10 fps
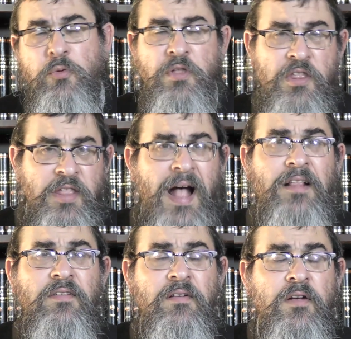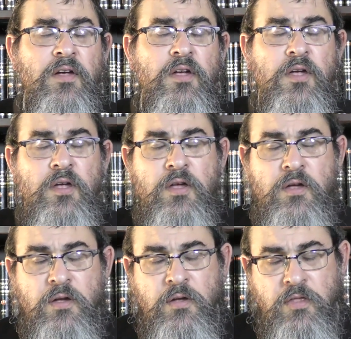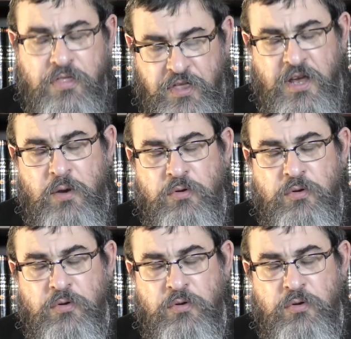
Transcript: within that thing